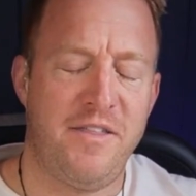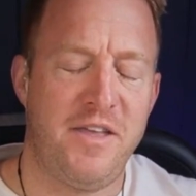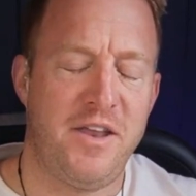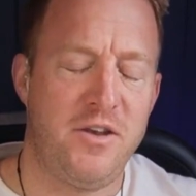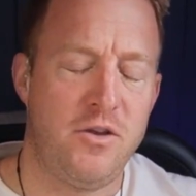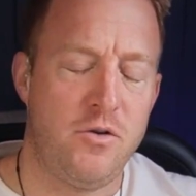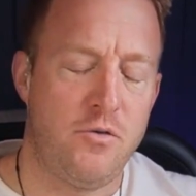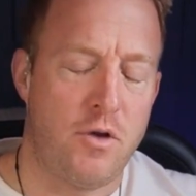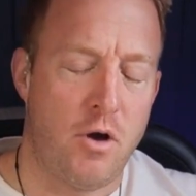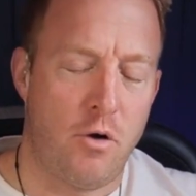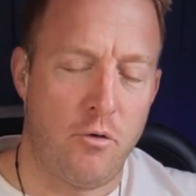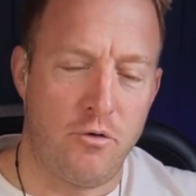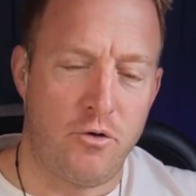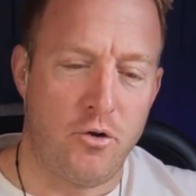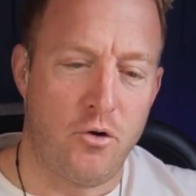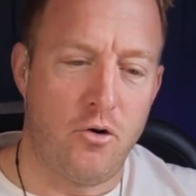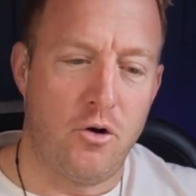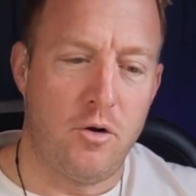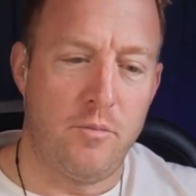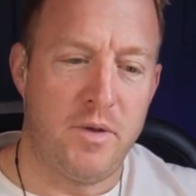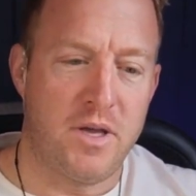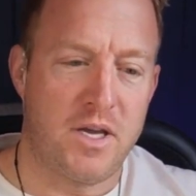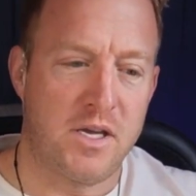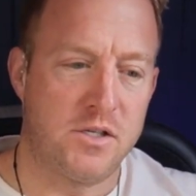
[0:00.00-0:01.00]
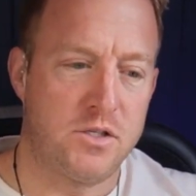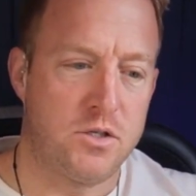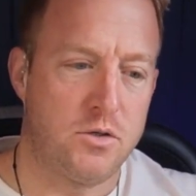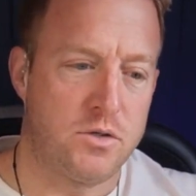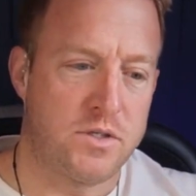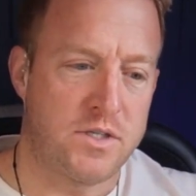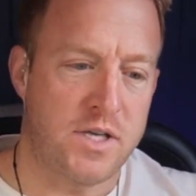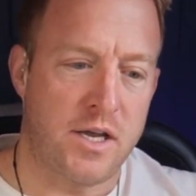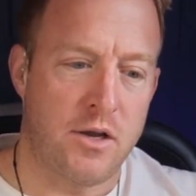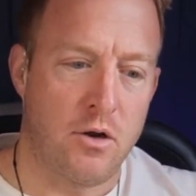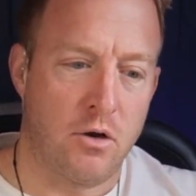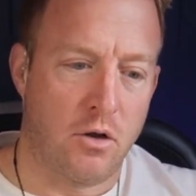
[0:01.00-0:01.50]
and then you don't do it because you
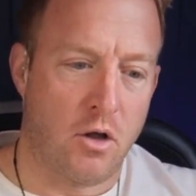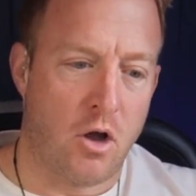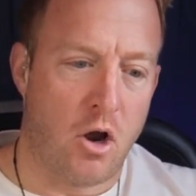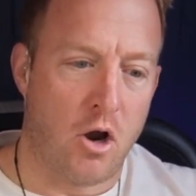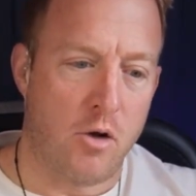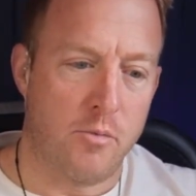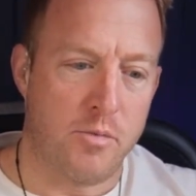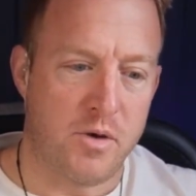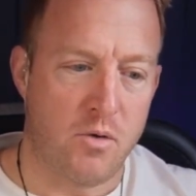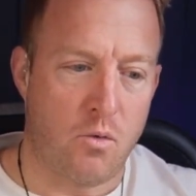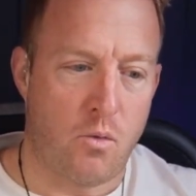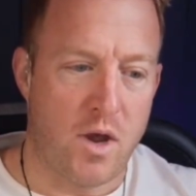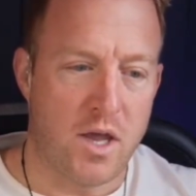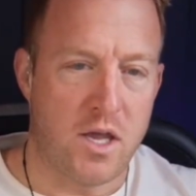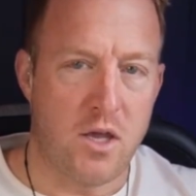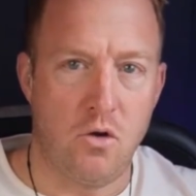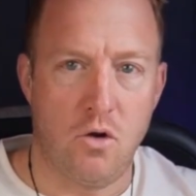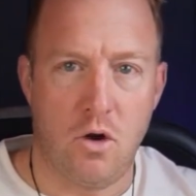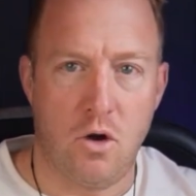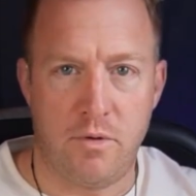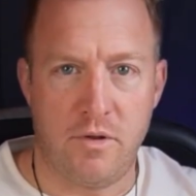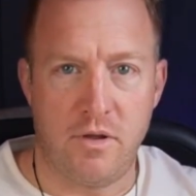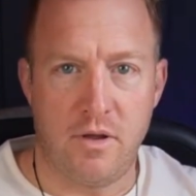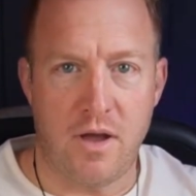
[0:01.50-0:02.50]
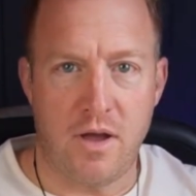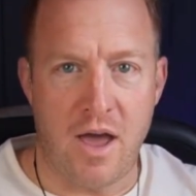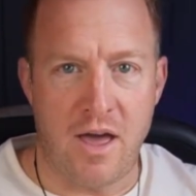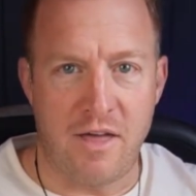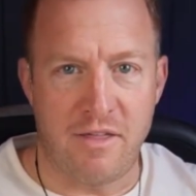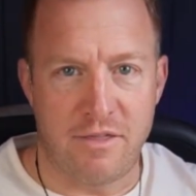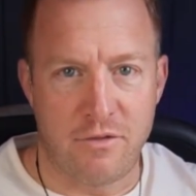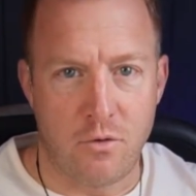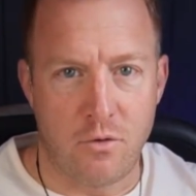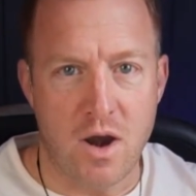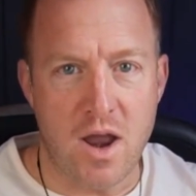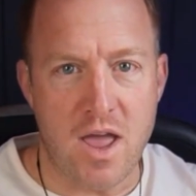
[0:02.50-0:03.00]
set your alarm to wake you up
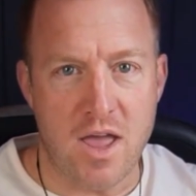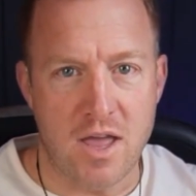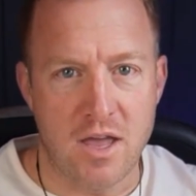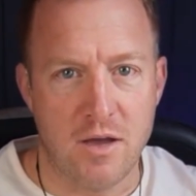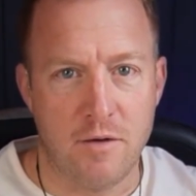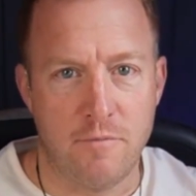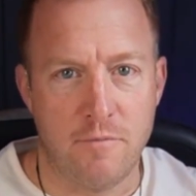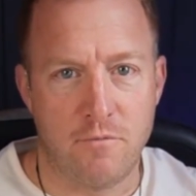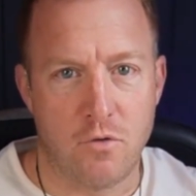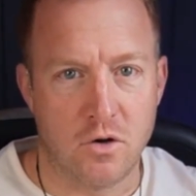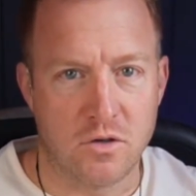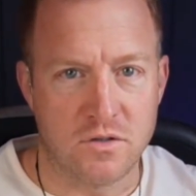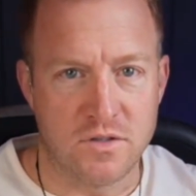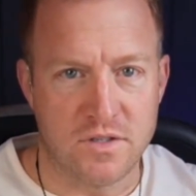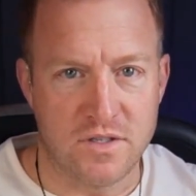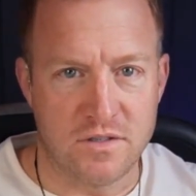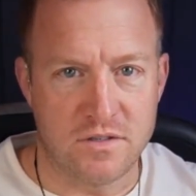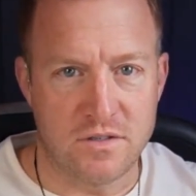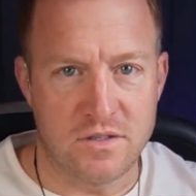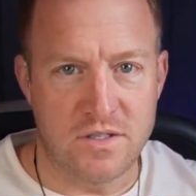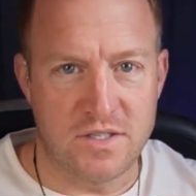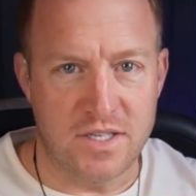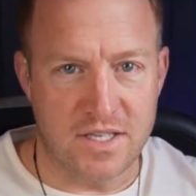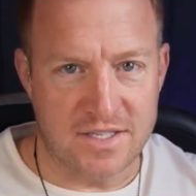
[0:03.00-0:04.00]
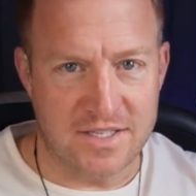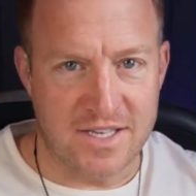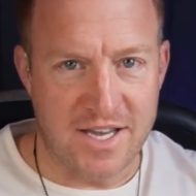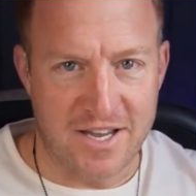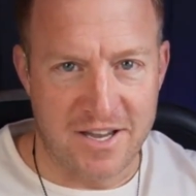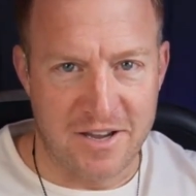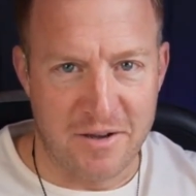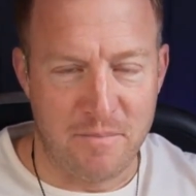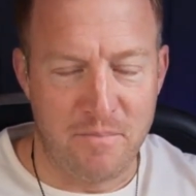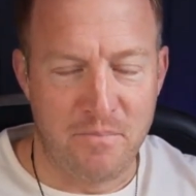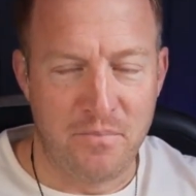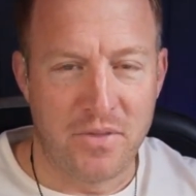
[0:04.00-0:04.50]
at 3 a.m. versus 6
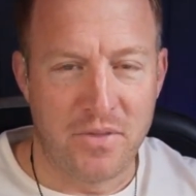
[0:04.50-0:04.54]
a.m.